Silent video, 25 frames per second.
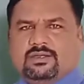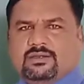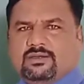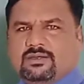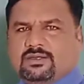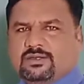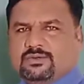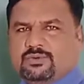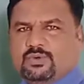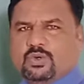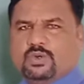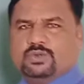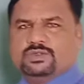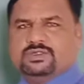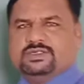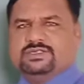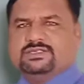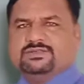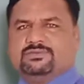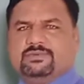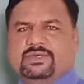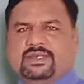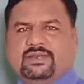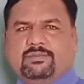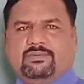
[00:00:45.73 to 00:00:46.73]
You know this
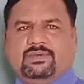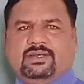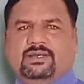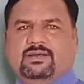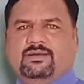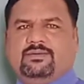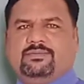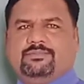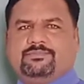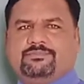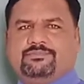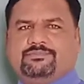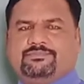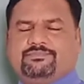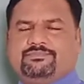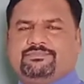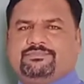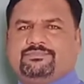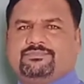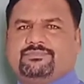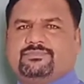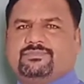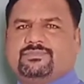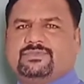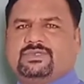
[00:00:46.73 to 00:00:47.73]
very well.
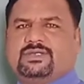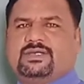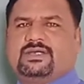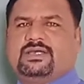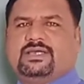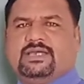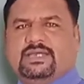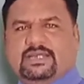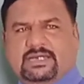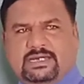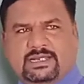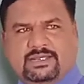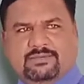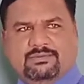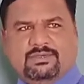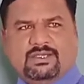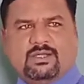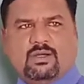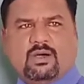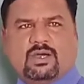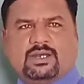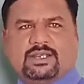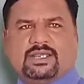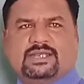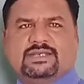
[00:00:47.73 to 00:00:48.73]
A living
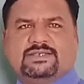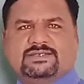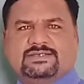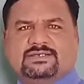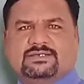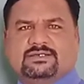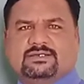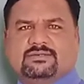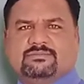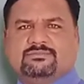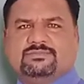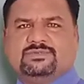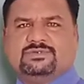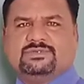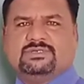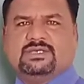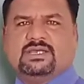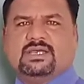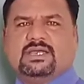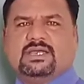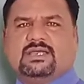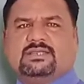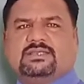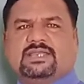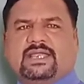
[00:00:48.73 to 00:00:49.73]

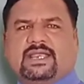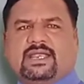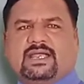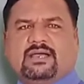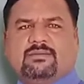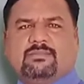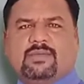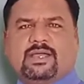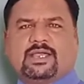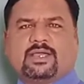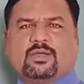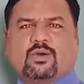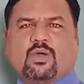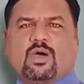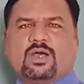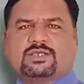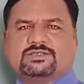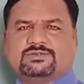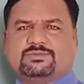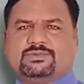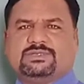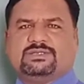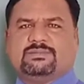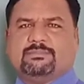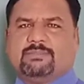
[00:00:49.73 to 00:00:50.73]
organisms, they come
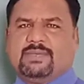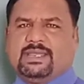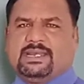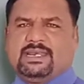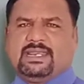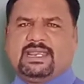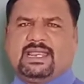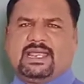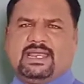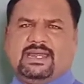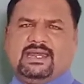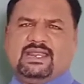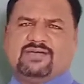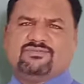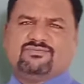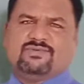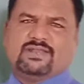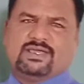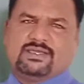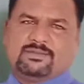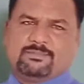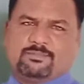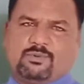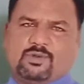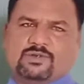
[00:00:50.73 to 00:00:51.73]
across with many kind of
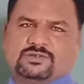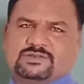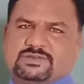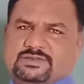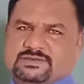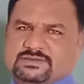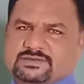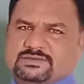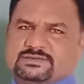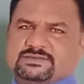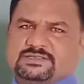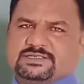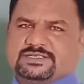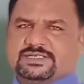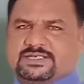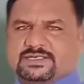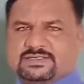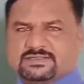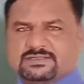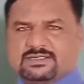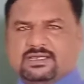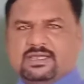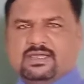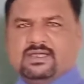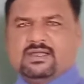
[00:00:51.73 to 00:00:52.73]
life processes such
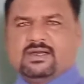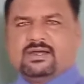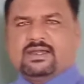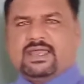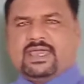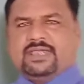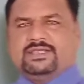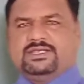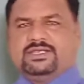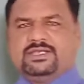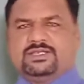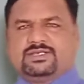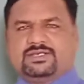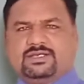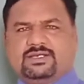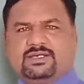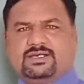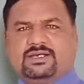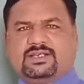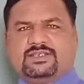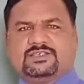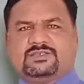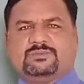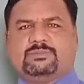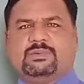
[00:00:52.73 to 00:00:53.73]
as digestion,
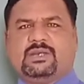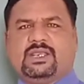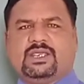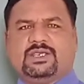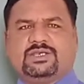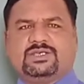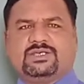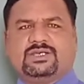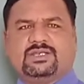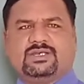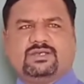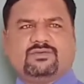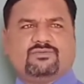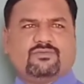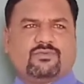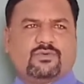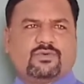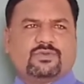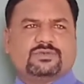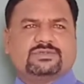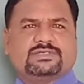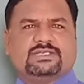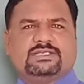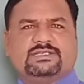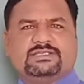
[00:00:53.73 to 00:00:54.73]
respiration,
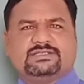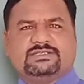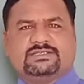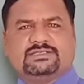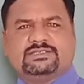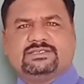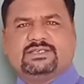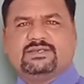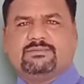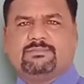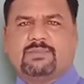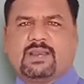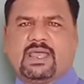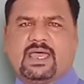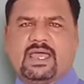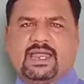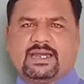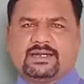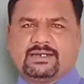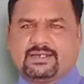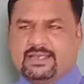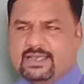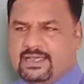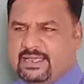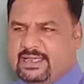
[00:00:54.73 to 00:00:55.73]
photosynthesis in
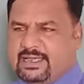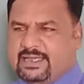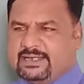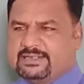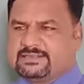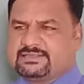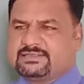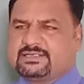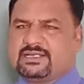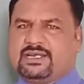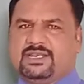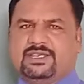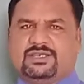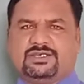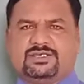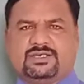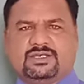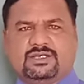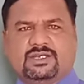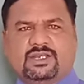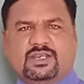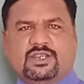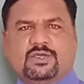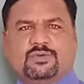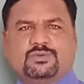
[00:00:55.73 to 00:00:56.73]
plant,
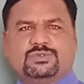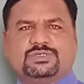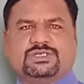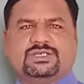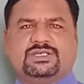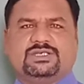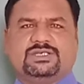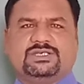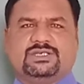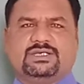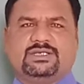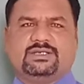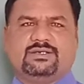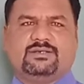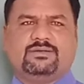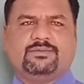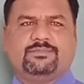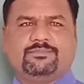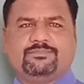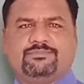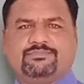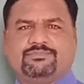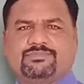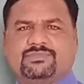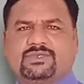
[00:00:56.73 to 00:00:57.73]
excretion,
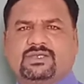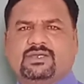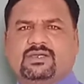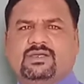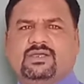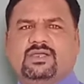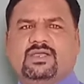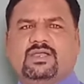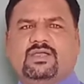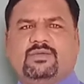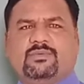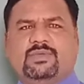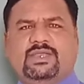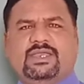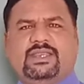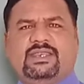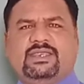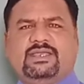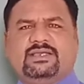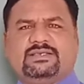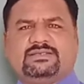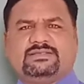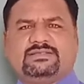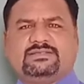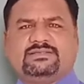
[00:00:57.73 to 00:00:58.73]
nutrition,
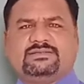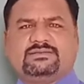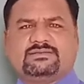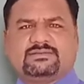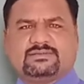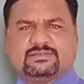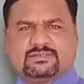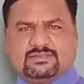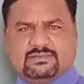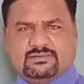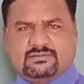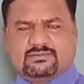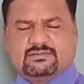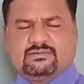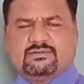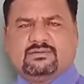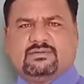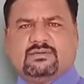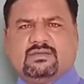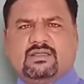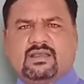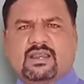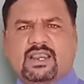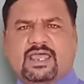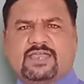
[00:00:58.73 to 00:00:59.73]
various
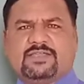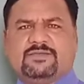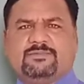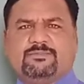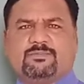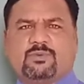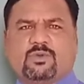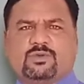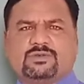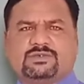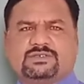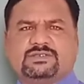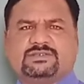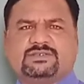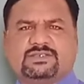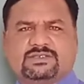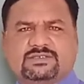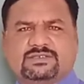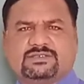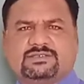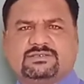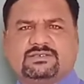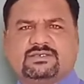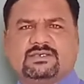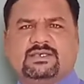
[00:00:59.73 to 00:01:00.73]
life
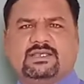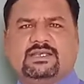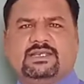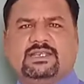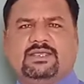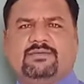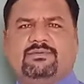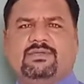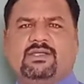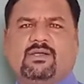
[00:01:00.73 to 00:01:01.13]
processes a living